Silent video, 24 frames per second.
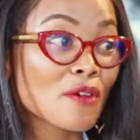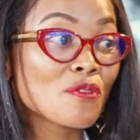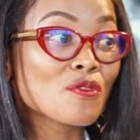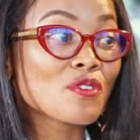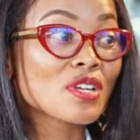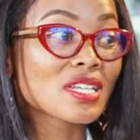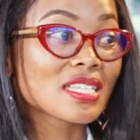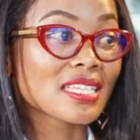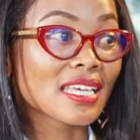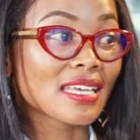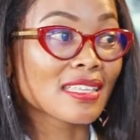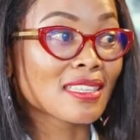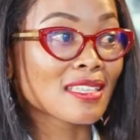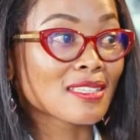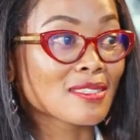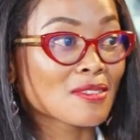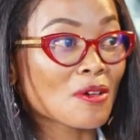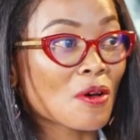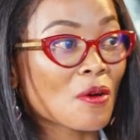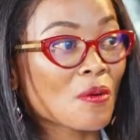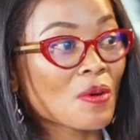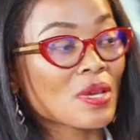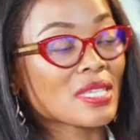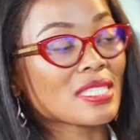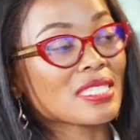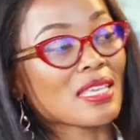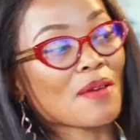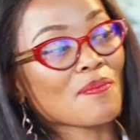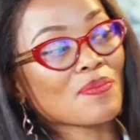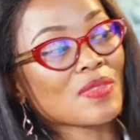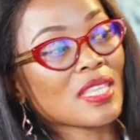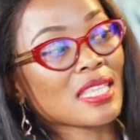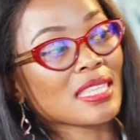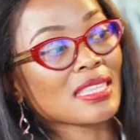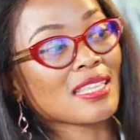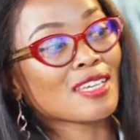every day there's always
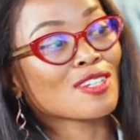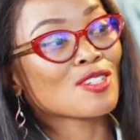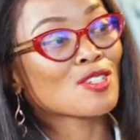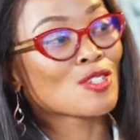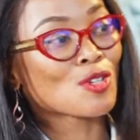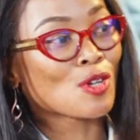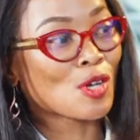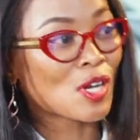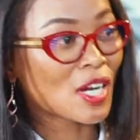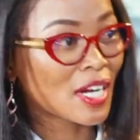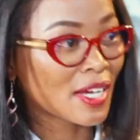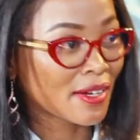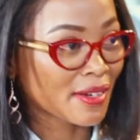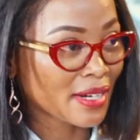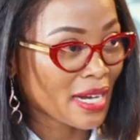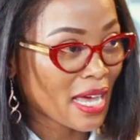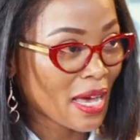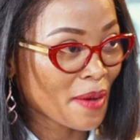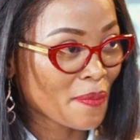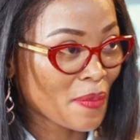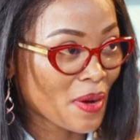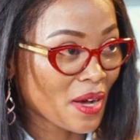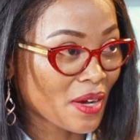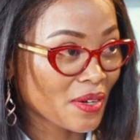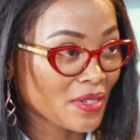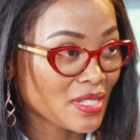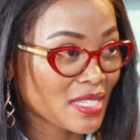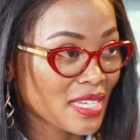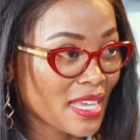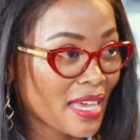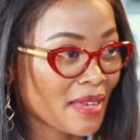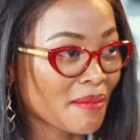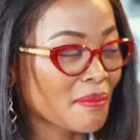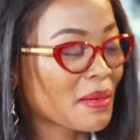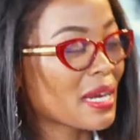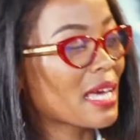something that you learn about
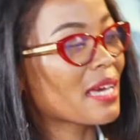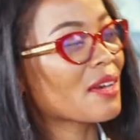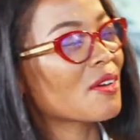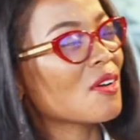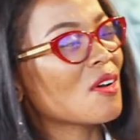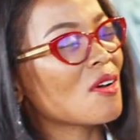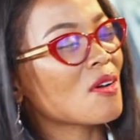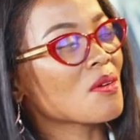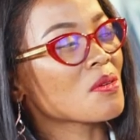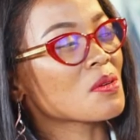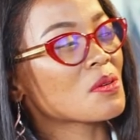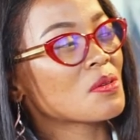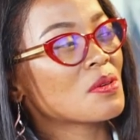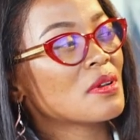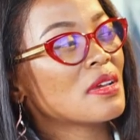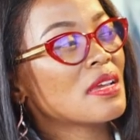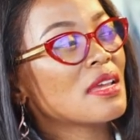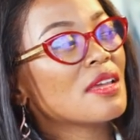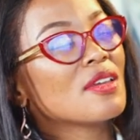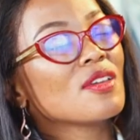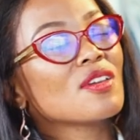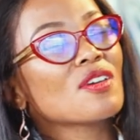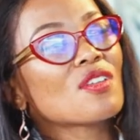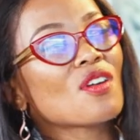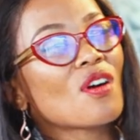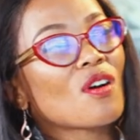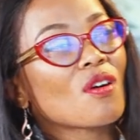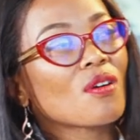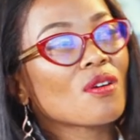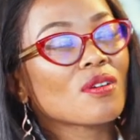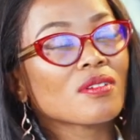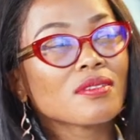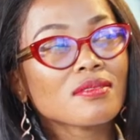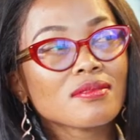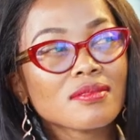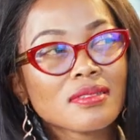and like oh you
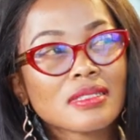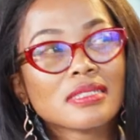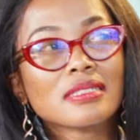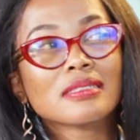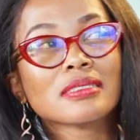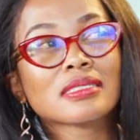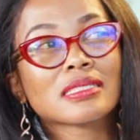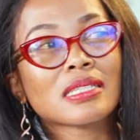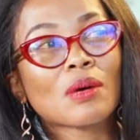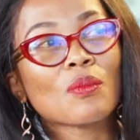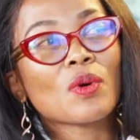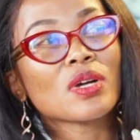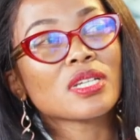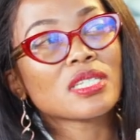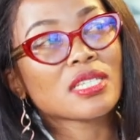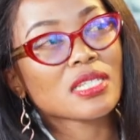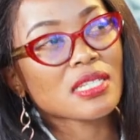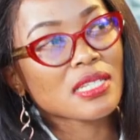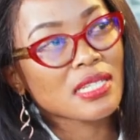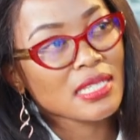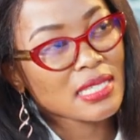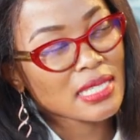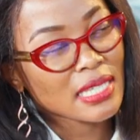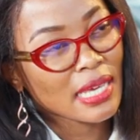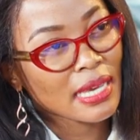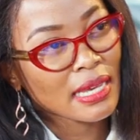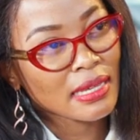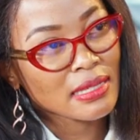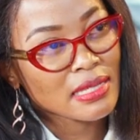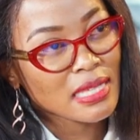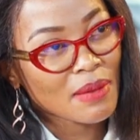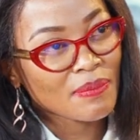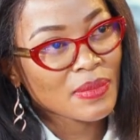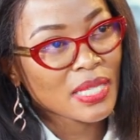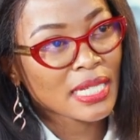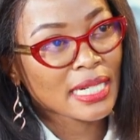know someone didn't
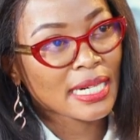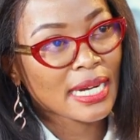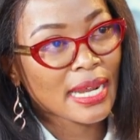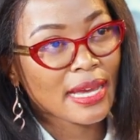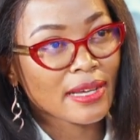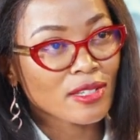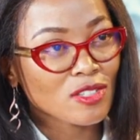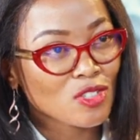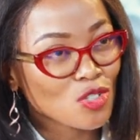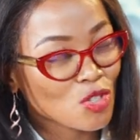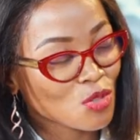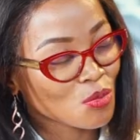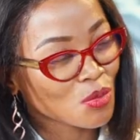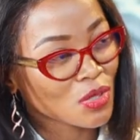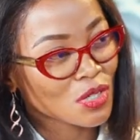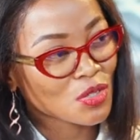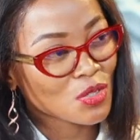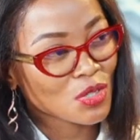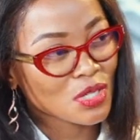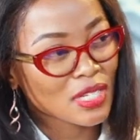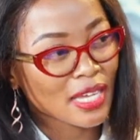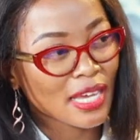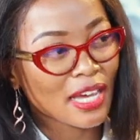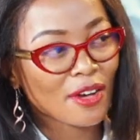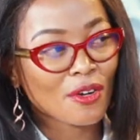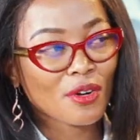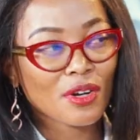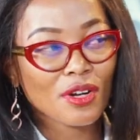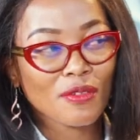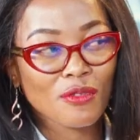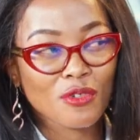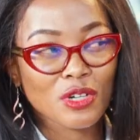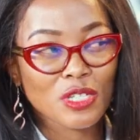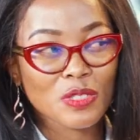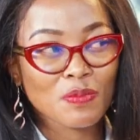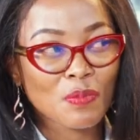say something nice to me today, I could
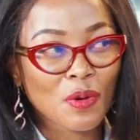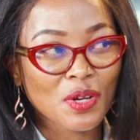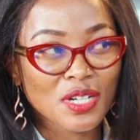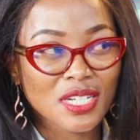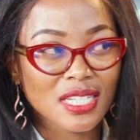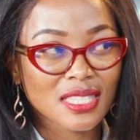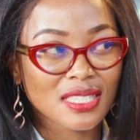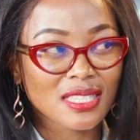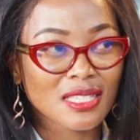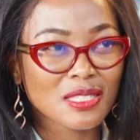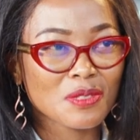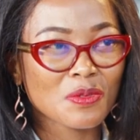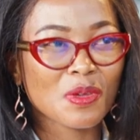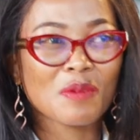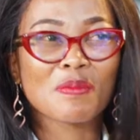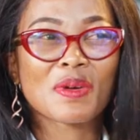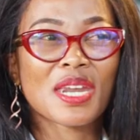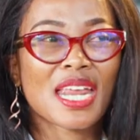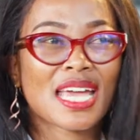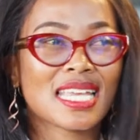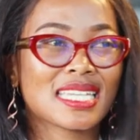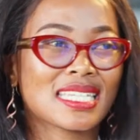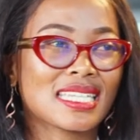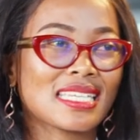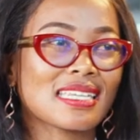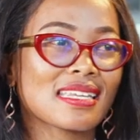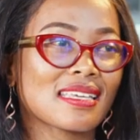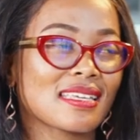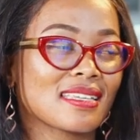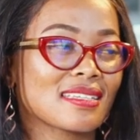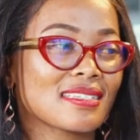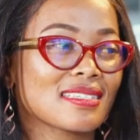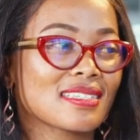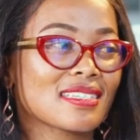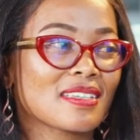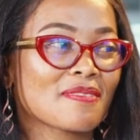have responded this way, but I
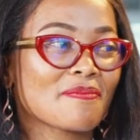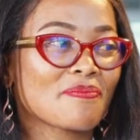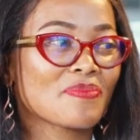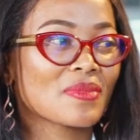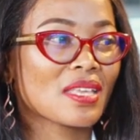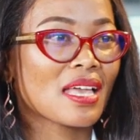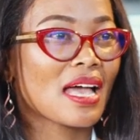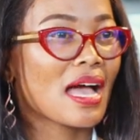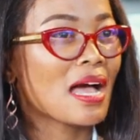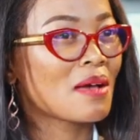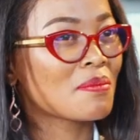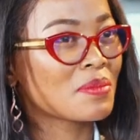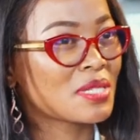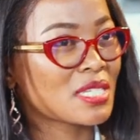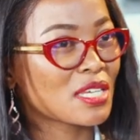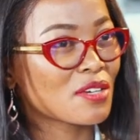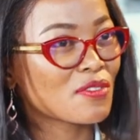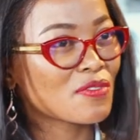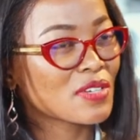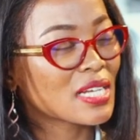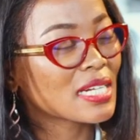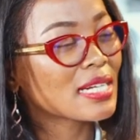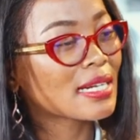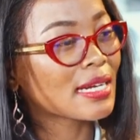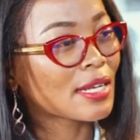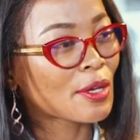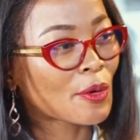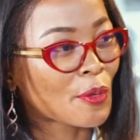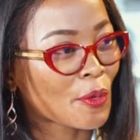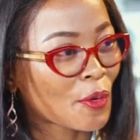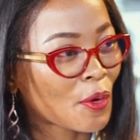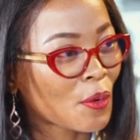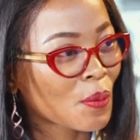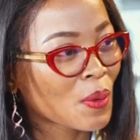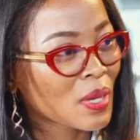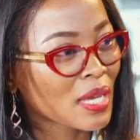didn't. Mm. I'm definitely
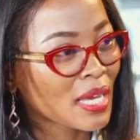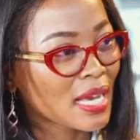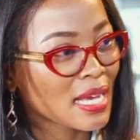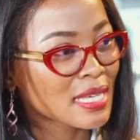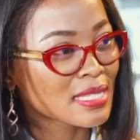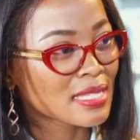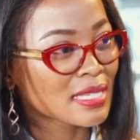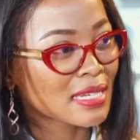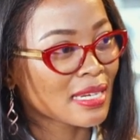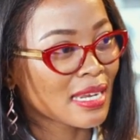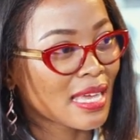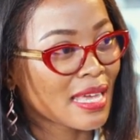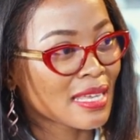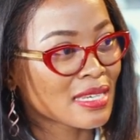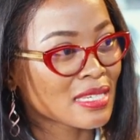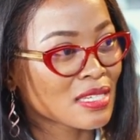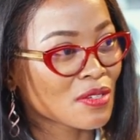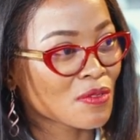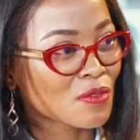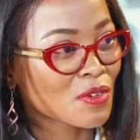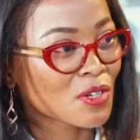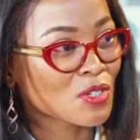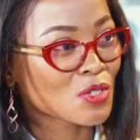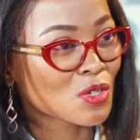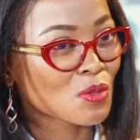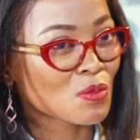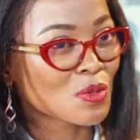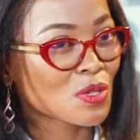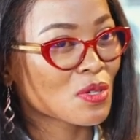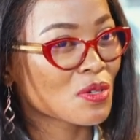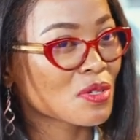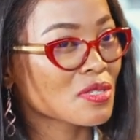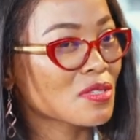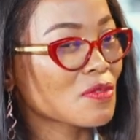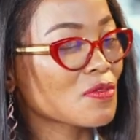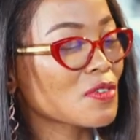growing as an individual
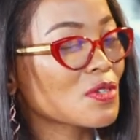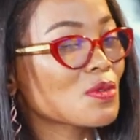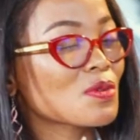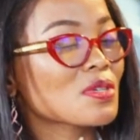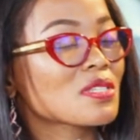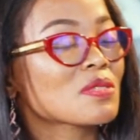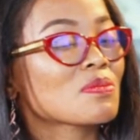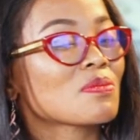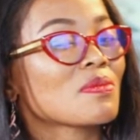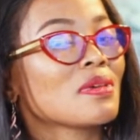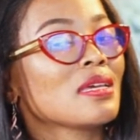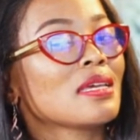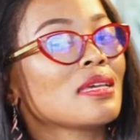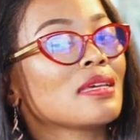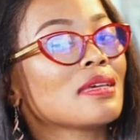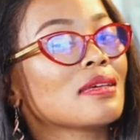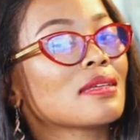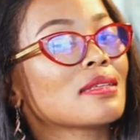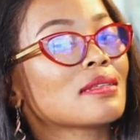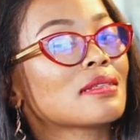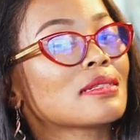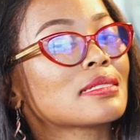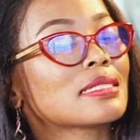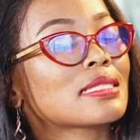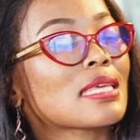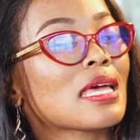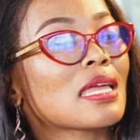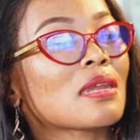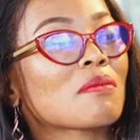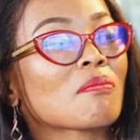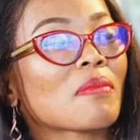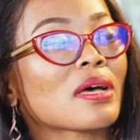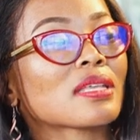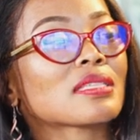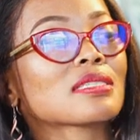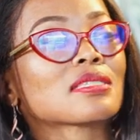because if it was me
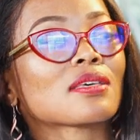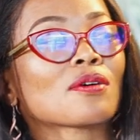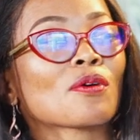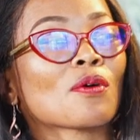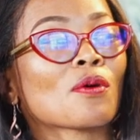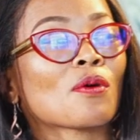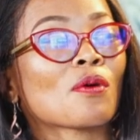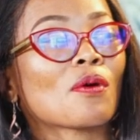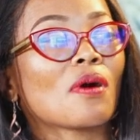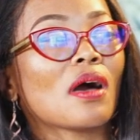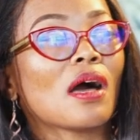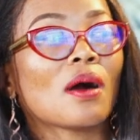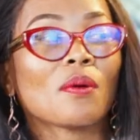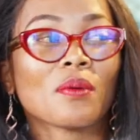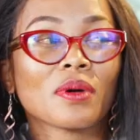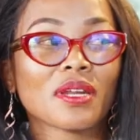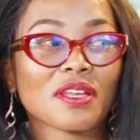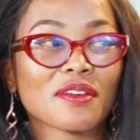10 months ago, mm. I hmm.